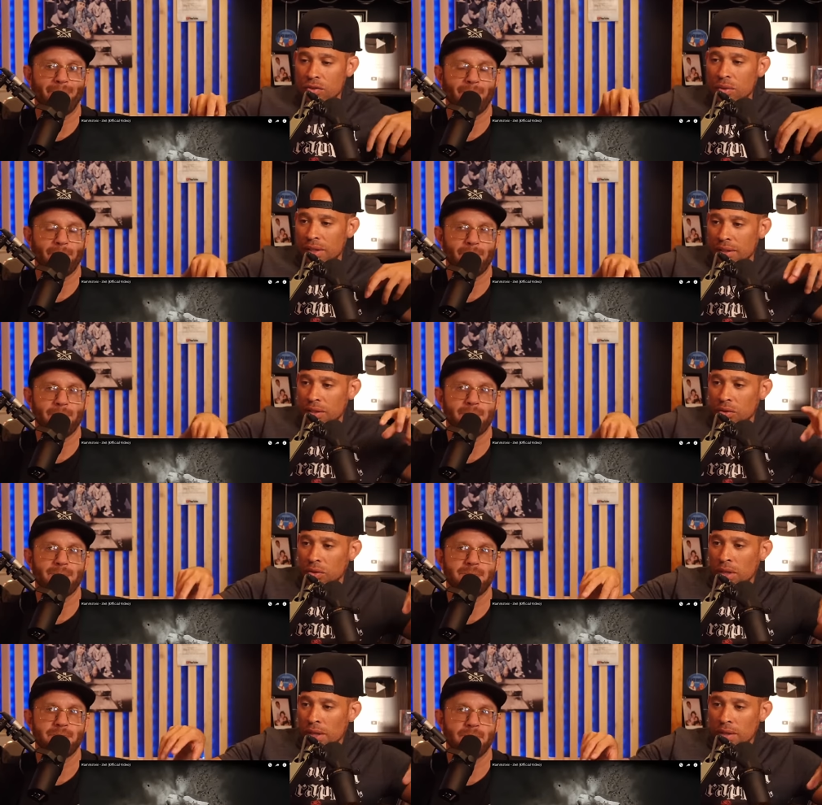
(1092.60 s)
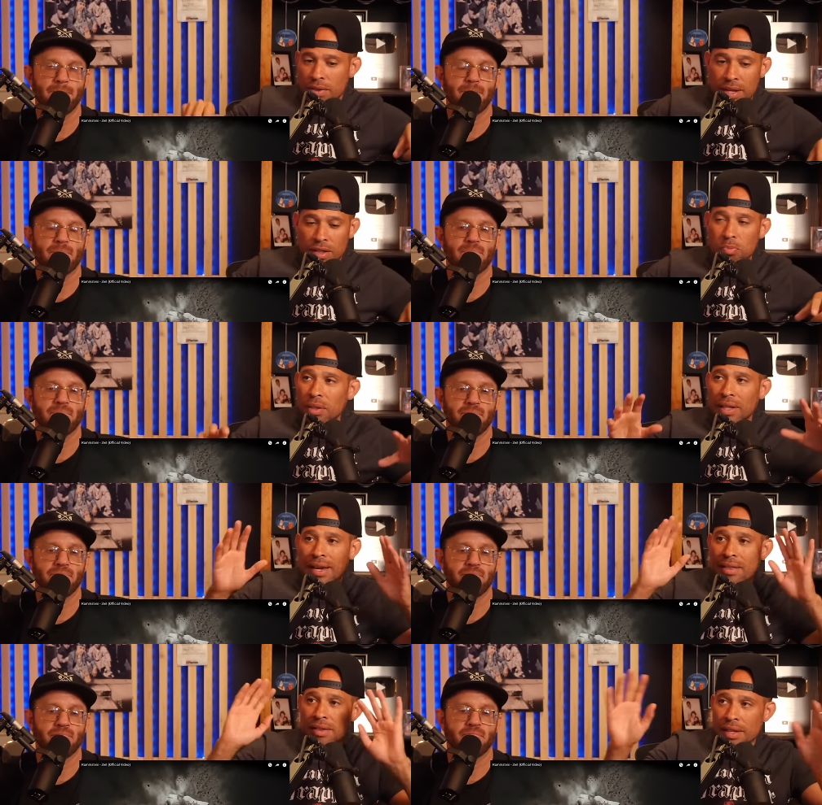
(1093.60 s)
Speaker 1: to it and little things but like
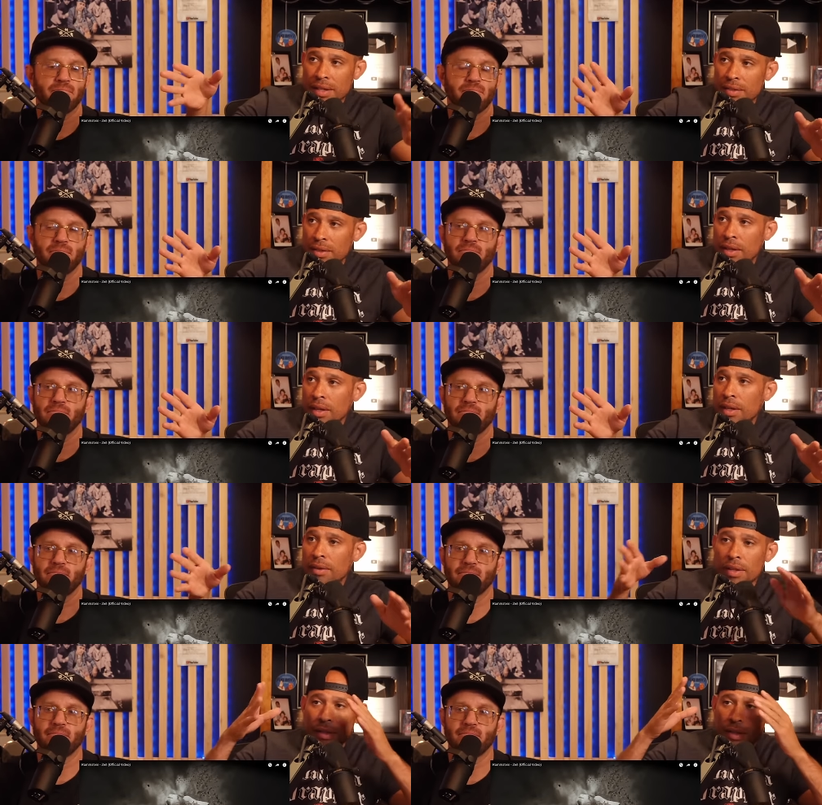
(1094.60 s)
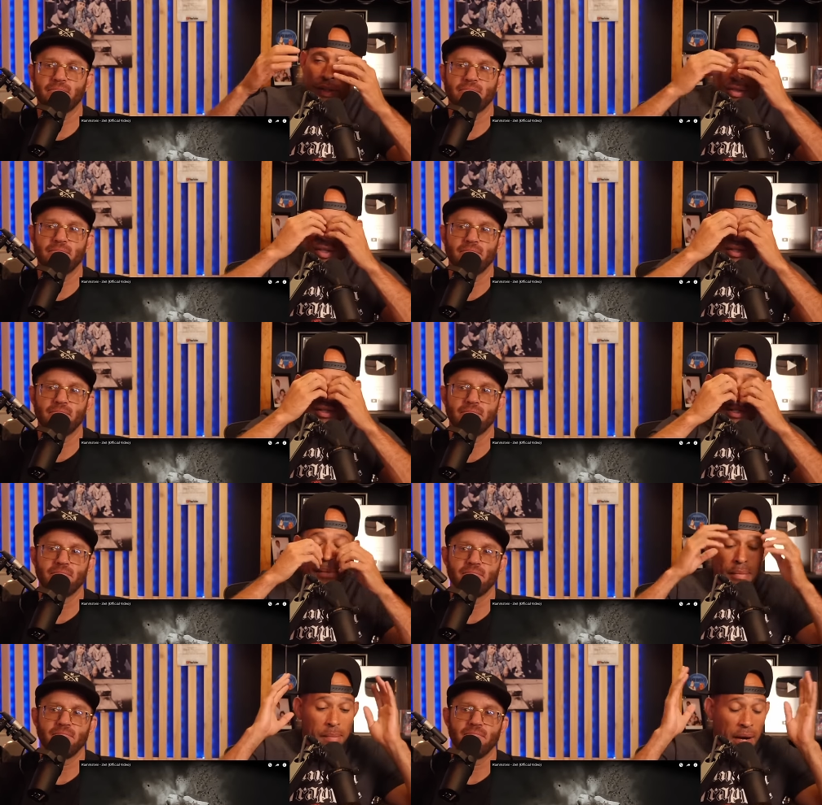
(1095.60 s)
this it's just
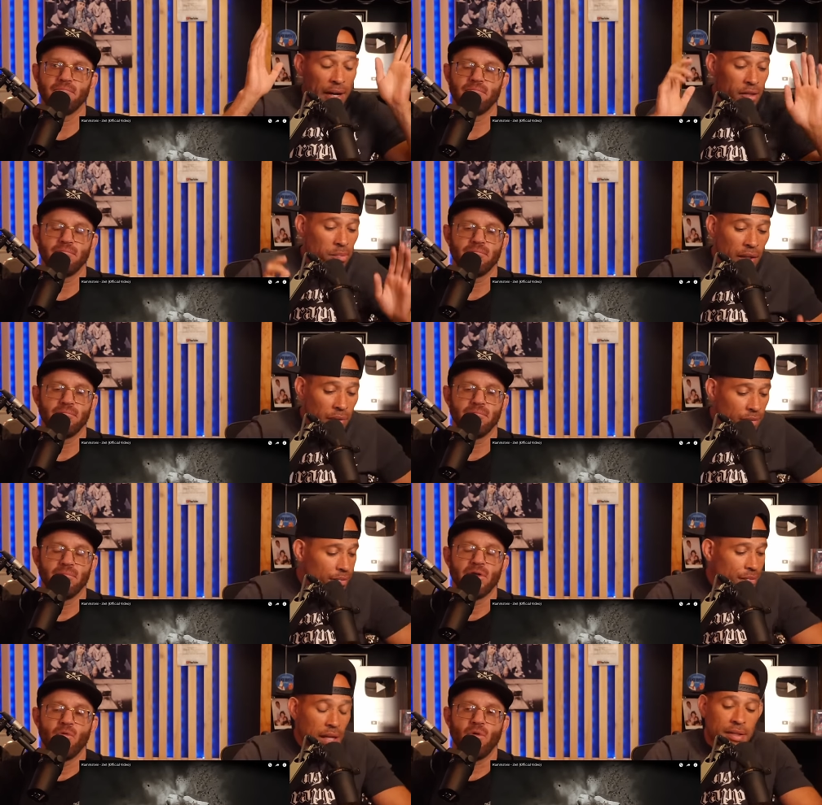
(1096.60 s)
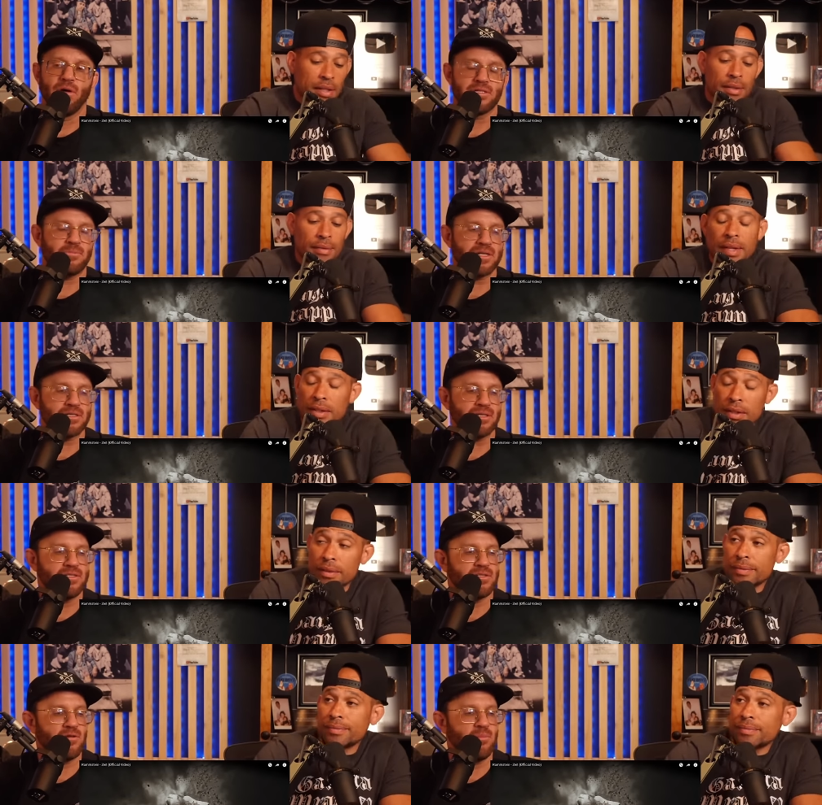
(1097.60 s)
my mind is blown that's well it. especially
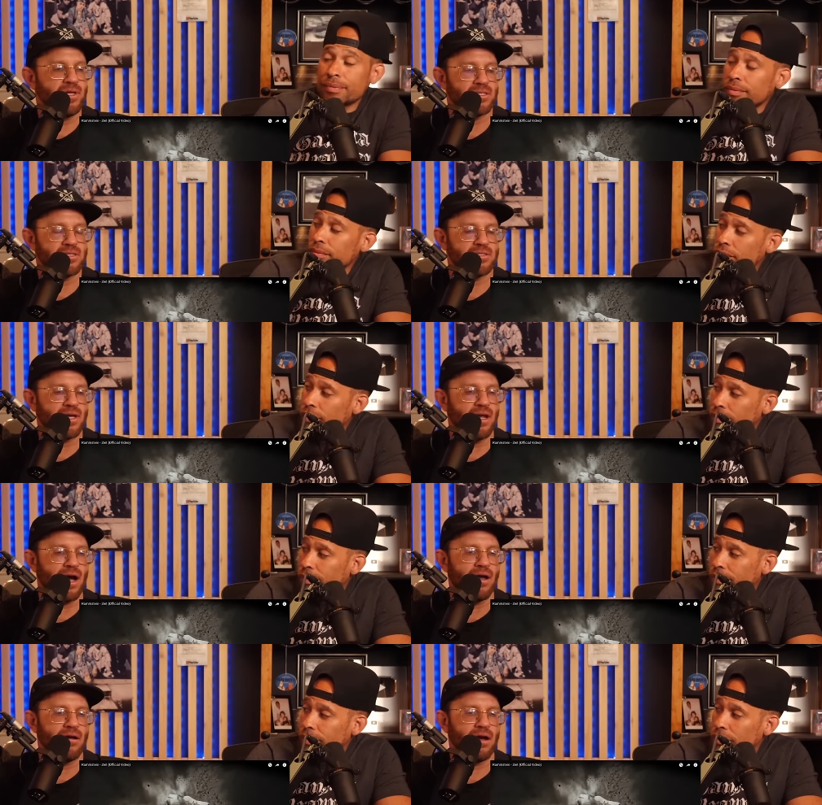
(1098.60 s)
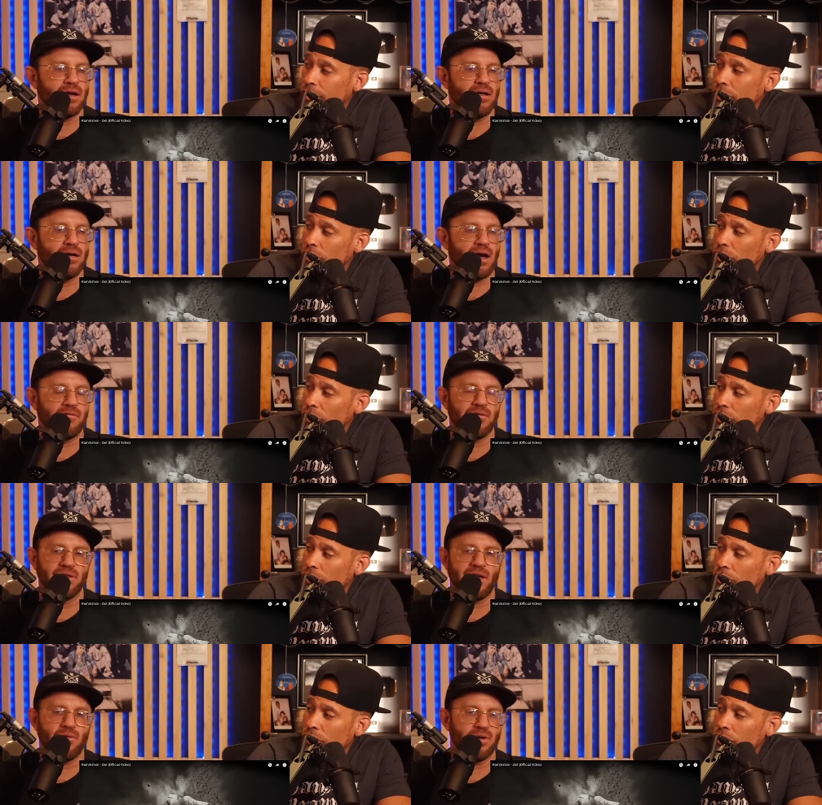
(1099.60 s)
Speaker 2: too because it's like i I feel
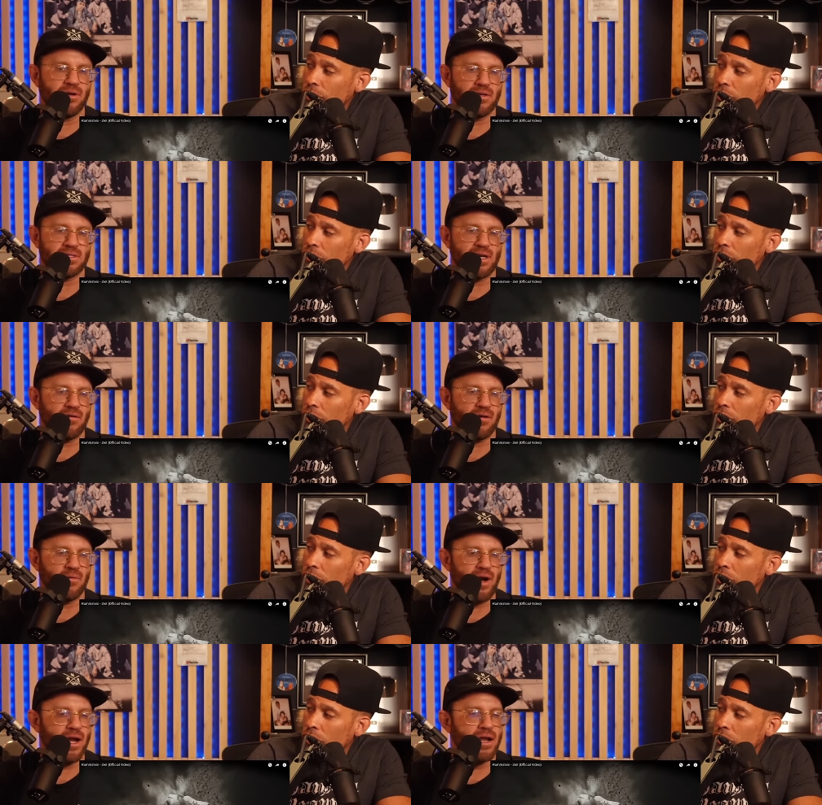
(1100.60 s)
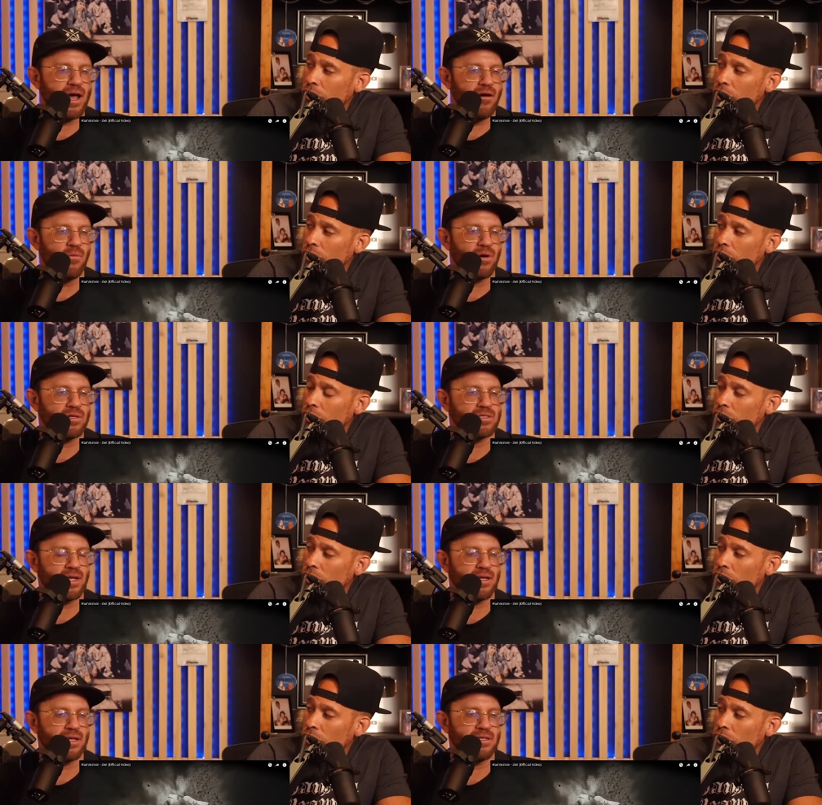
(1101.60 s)
like we're in this era right now where it's
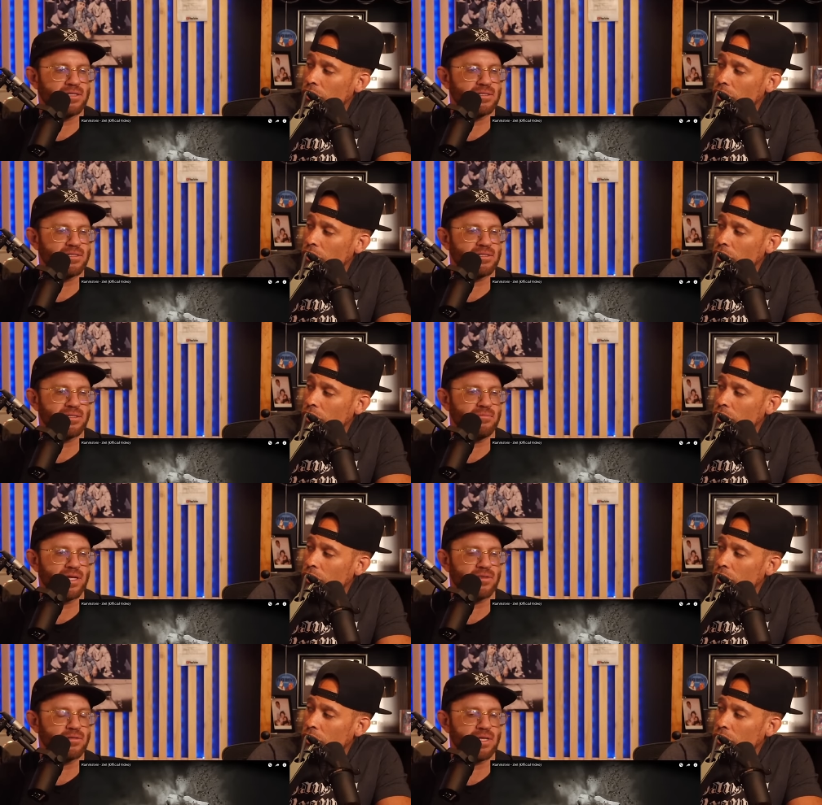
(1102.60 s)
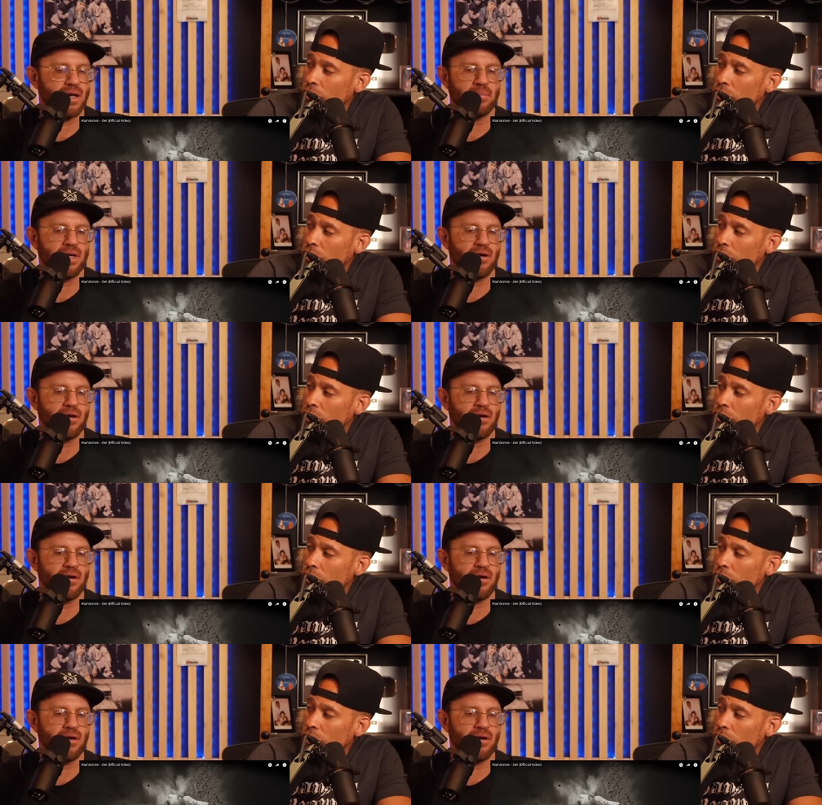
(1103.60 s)
like it doesn't seem like there's that many